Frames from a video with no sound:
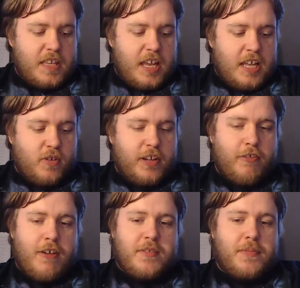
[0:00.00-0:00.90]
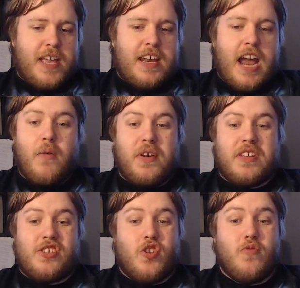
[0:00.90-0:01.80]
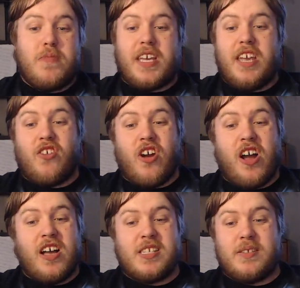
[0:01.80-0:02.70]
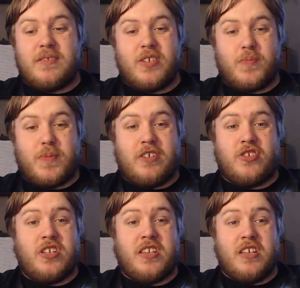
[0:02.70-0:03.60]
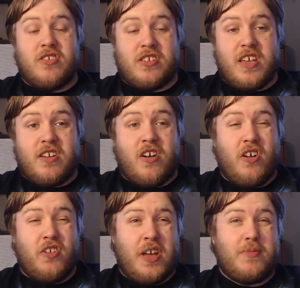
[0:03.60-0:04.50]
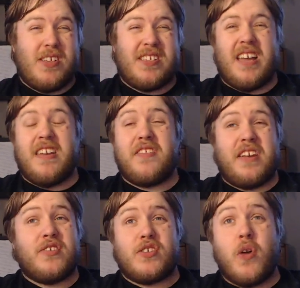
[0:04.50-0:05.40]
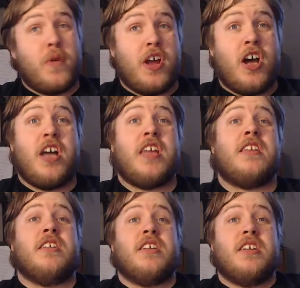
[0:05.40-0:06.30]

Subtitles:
It's really rough to plan. I would assume Nikki Cross, just because she did just get called up. She's got nothing else going on.